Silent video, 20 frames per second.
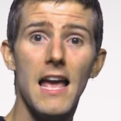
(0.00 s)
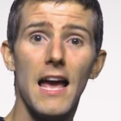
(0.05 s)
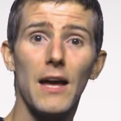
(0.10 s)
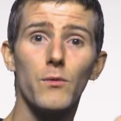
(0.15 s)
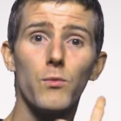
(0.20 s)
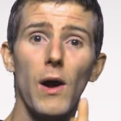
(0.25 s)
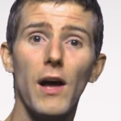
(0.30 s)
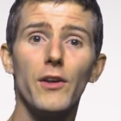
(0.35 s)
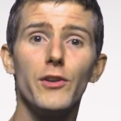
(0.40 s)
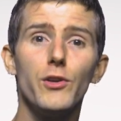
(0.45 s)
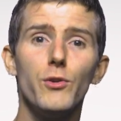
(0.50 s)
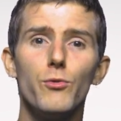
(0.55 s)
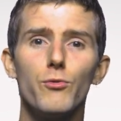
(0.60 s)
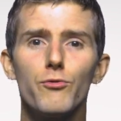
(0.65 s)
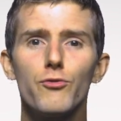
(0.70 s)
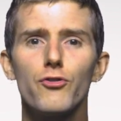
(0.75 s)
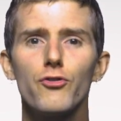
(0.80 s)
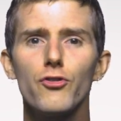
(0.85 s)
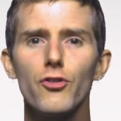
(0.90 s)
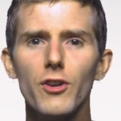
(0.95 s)
And while you
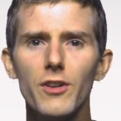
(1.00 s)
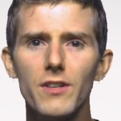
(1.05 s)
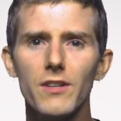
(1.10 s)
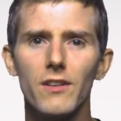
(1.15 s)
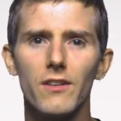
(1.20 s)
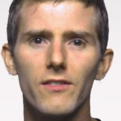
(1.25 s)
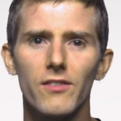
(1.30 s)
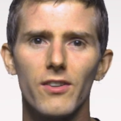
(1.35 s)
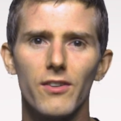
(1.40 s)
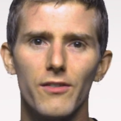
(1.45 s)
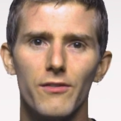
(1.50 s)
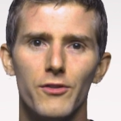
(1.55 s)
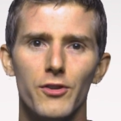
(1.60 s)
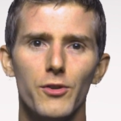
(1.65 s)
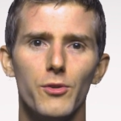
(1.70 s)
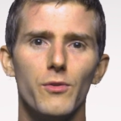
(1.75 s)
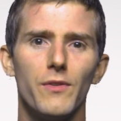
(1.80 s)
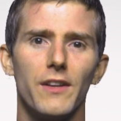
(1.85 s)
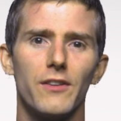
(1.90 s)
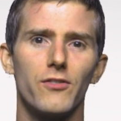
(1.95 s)
shouldn't
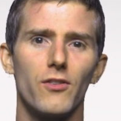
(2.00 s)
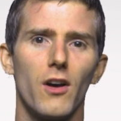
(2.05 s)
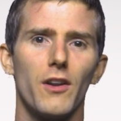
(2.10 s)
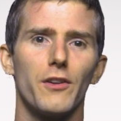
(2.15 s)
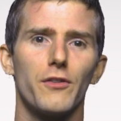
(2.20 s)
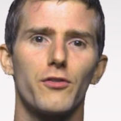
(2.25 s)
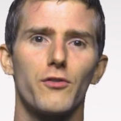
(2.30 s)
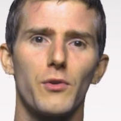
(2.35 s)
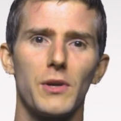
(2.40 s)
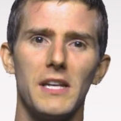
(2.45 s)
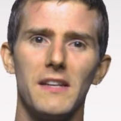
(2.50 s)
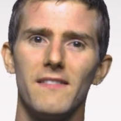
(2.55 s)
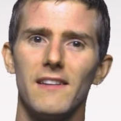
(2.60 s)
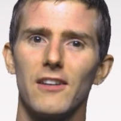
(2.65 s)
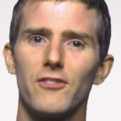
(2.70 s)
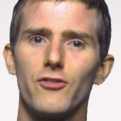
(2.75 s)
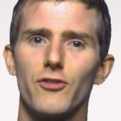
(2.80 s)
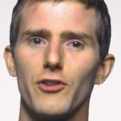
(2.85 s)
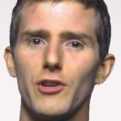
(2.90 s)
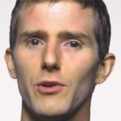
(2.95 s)
do this on a screen
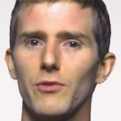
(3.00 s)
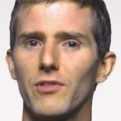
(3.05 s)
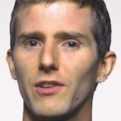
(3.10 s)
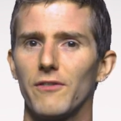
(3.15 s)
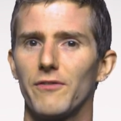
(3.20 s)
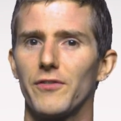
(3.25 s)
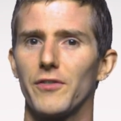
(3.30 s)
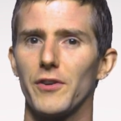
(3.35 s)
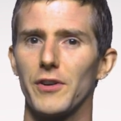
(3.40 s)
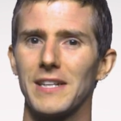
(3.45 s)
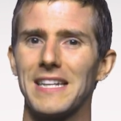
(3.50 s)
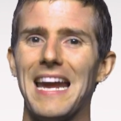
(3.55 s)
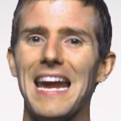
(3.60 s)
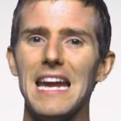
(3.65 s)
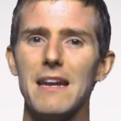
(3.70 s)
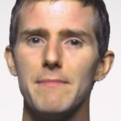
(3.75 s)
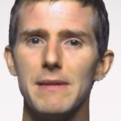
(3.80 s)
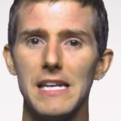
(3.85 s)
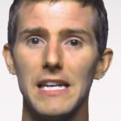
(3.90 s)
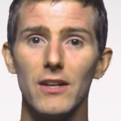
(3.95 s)
that you're using for
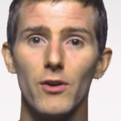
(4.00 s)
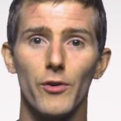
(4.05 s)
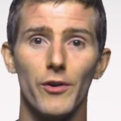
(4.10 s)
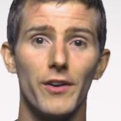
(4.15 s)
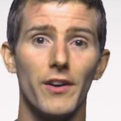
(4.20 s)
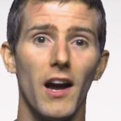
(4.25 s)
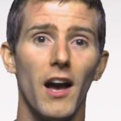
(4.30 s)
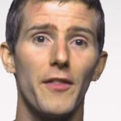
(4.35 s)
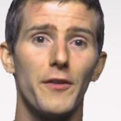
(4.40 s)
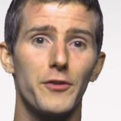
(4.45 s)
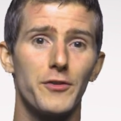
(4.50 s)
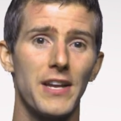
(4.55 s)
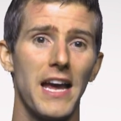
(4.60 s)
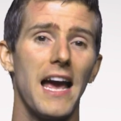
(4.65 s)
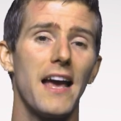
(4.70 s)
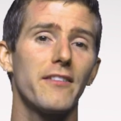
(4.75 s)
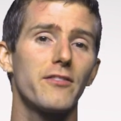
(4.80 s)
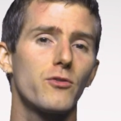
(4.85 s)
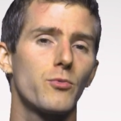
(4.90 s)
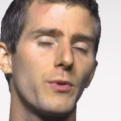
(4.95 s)
gaming or other
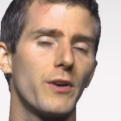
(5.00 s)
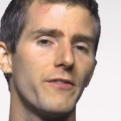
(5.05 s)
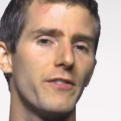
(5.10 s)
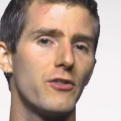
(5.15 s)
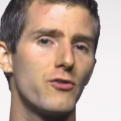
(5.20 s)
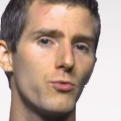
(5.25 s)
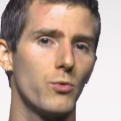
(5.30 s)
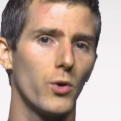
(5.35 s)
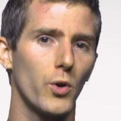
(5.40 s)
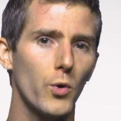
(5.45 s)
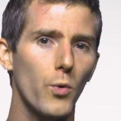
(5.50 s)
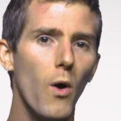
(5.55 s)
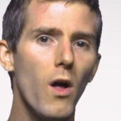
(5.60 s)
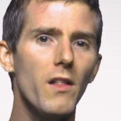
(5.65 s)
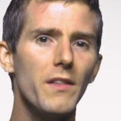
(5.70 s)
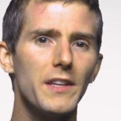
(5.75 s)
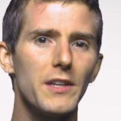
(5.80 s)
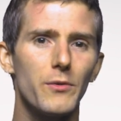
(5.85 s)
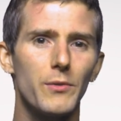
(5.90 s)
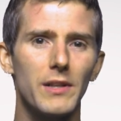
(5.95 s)
tasks where visual
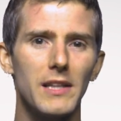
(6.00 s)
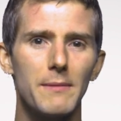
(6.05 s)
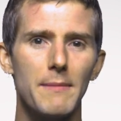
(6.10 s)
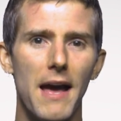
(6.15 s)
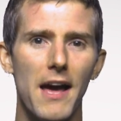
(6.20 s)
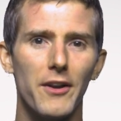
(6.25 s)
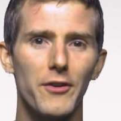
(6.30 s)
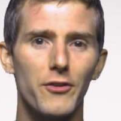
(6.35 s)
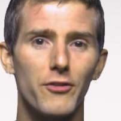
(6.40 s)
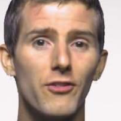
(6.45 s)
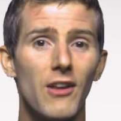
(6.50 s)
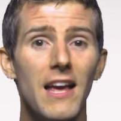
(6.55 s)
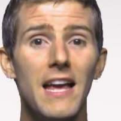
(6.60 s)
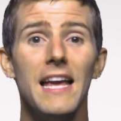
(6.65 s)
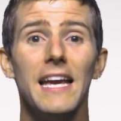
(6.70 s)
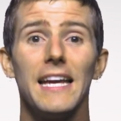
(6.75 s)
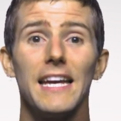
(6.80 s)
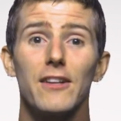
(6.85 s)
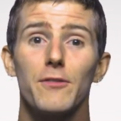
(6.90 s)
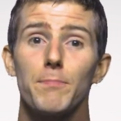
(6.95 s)
quality really matters,
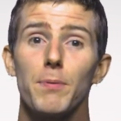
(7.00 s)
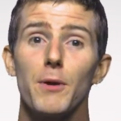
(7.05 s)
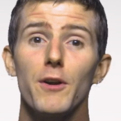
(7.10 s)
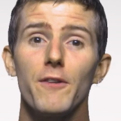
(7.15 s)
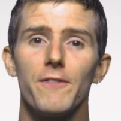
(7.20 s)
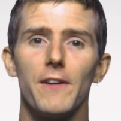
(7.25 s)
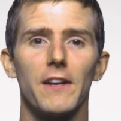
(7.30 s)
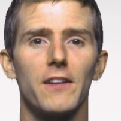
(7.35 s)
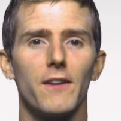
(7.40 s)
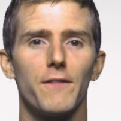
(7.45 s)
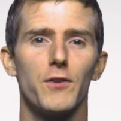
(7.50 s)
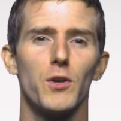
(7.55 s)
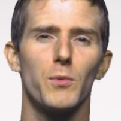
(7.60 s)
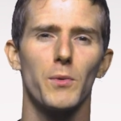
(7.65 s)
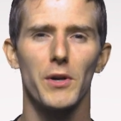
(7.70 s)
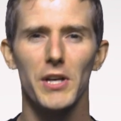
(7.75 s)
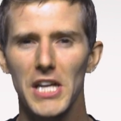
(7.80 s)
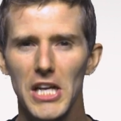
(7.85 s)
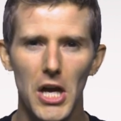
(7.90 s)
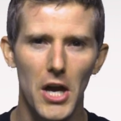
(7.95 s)
it's perfect if you're
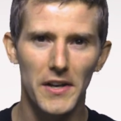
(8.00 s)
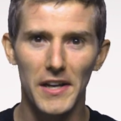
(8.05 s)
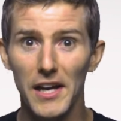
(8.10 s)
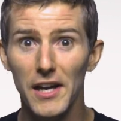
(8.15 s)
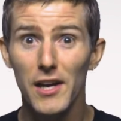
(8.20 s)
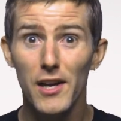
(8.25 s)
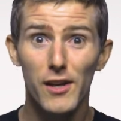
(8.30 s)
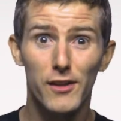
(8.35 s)
working on a